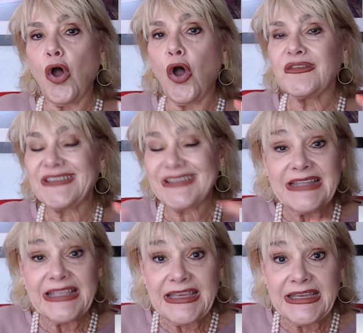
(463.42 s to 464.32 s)

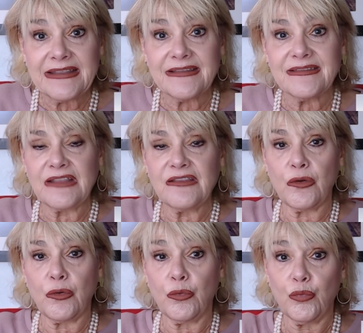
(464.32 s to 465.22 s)
Salinas, and
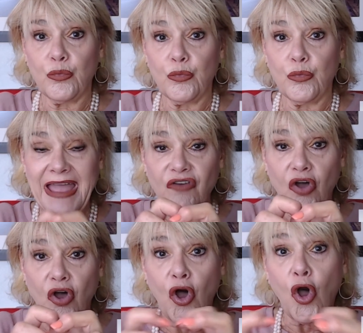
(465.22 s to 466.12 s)
so we have
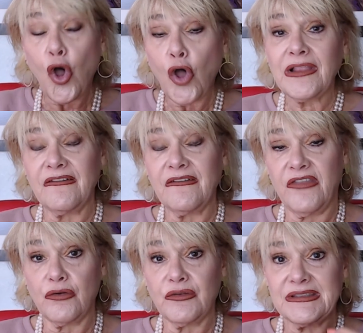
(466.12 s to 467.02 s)
all of
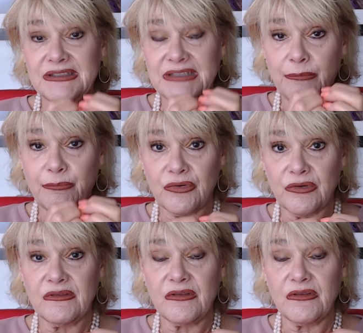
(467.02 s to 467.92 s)
those
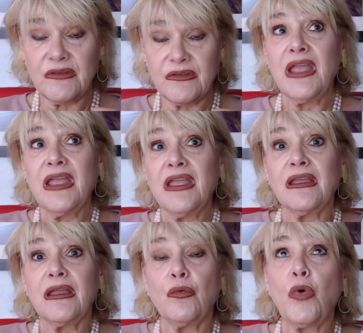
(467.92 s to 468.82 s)
numbers. So
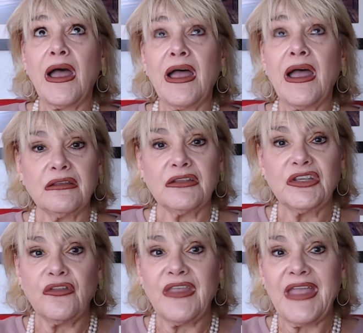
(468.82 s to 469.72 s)
while
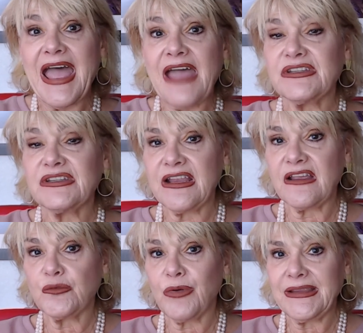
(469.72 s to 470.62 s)
the average
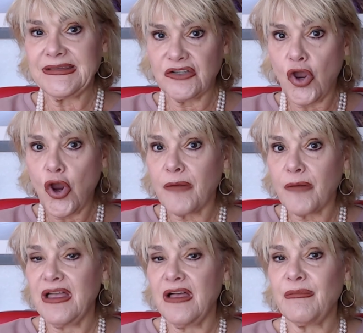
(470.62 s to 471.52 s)
sales price in
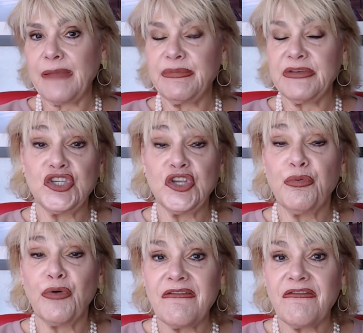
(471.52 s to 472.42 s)
Carmel might be
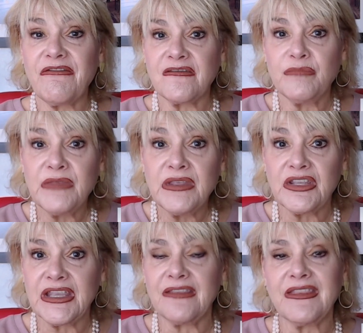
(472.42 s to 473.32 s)
$2.5
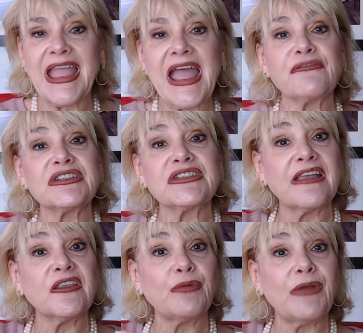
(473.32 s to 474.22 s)
million, the average
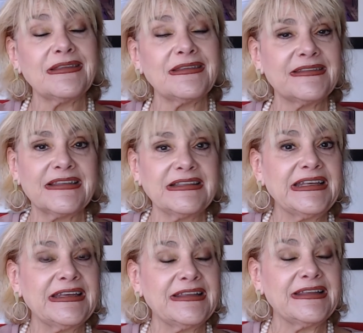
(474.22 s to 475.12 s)
sales price in
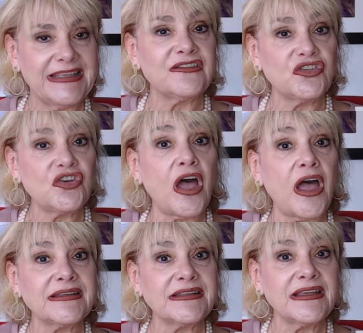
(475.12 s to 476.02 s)
Salinas is not.